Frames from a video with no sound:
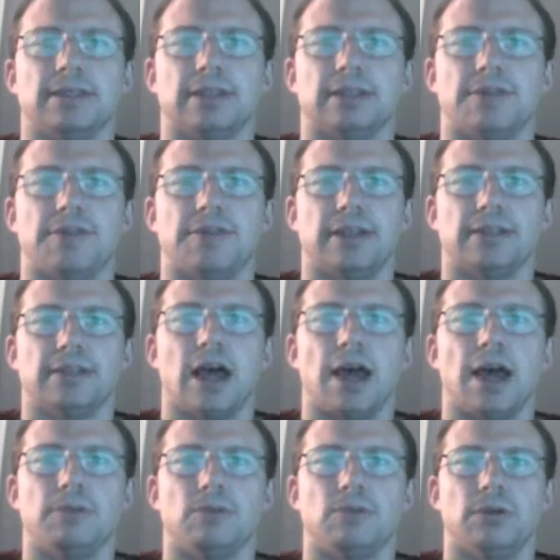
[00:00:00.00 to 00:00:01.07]
significant
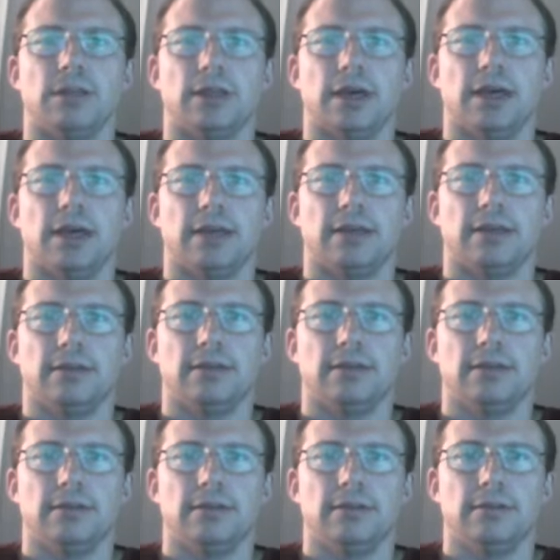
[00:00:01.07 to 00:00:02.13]
time due to like
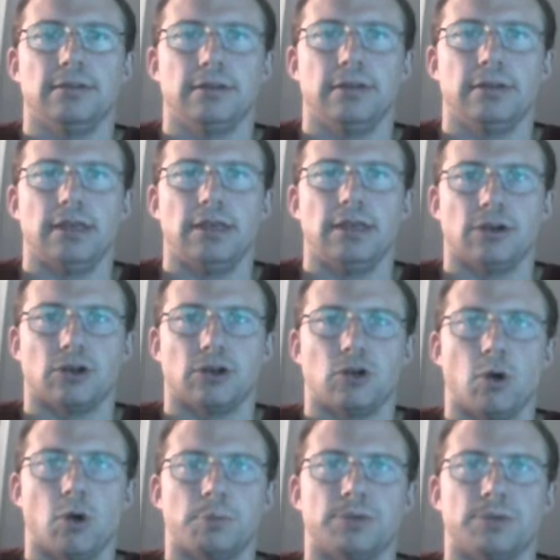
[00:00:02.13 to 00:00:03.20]
either
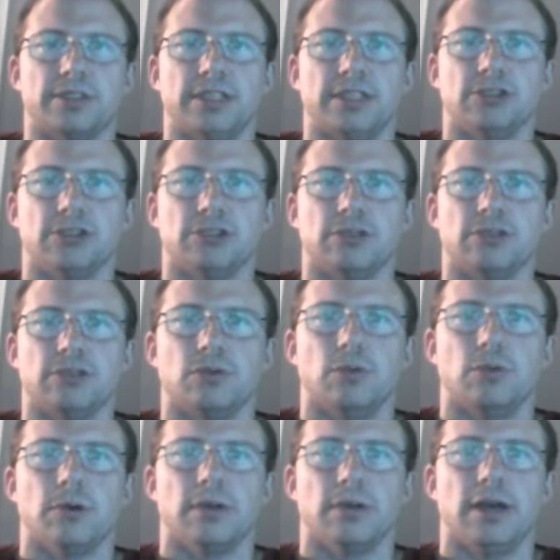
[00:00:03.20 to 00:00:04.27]
court procedures
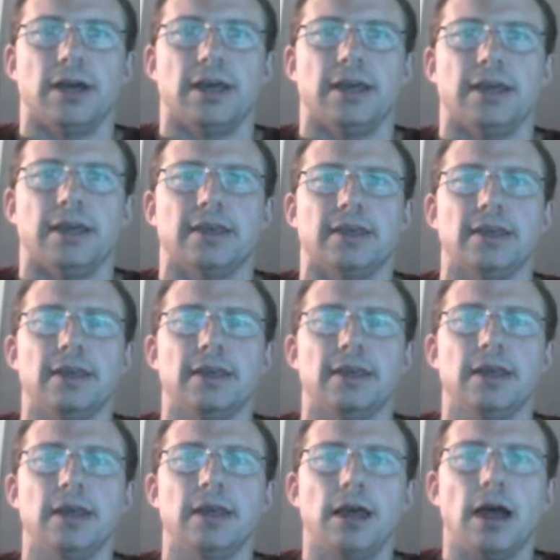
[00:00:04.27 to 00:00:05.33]
or like, yep.
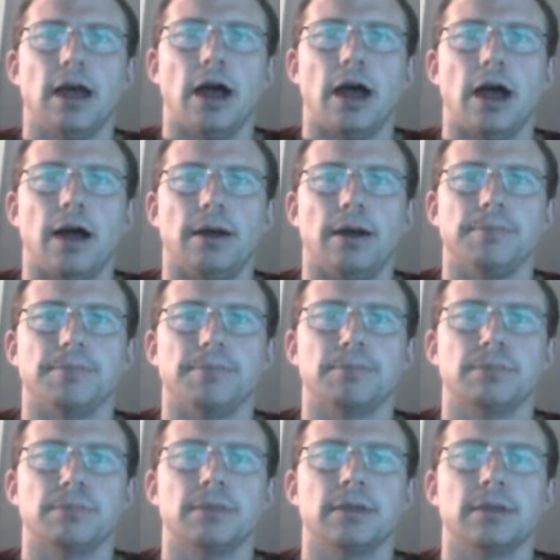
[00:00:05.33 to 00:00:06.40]
um,
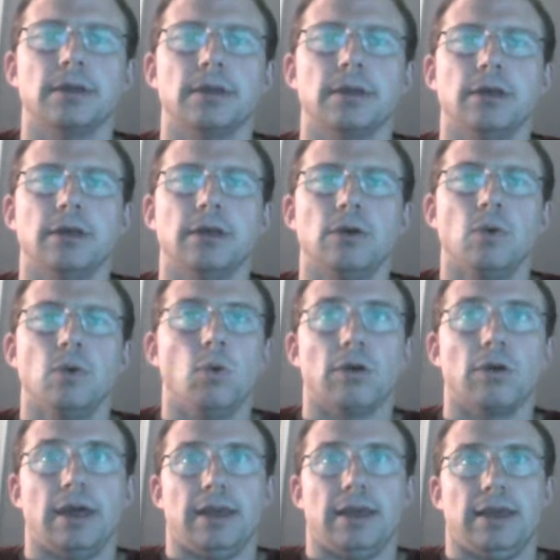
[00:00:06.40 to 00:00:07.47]
or
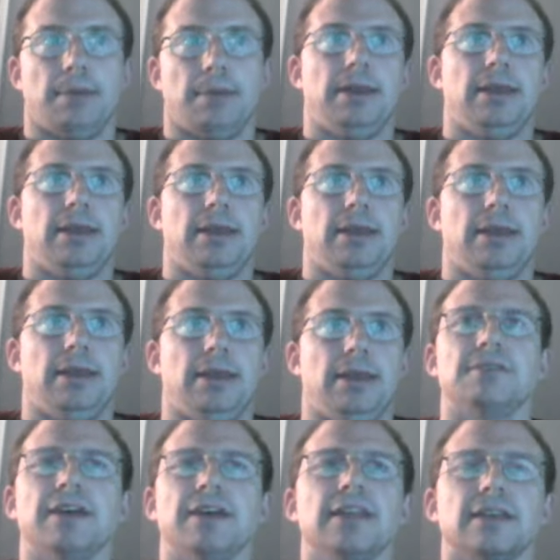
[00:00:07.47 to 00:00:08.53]
like, I mean, if he's
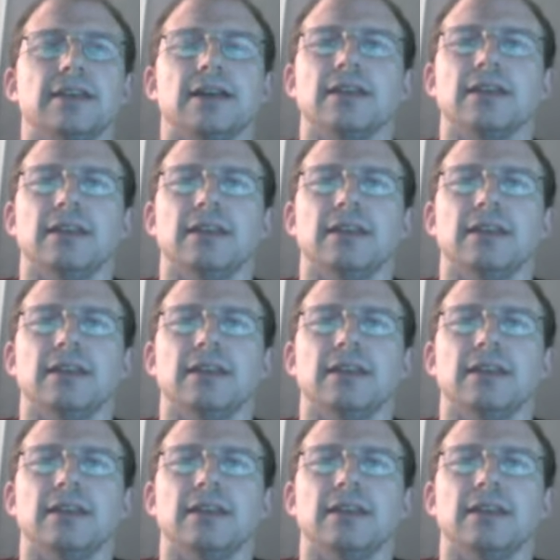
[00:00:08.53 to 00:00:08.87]
convicted,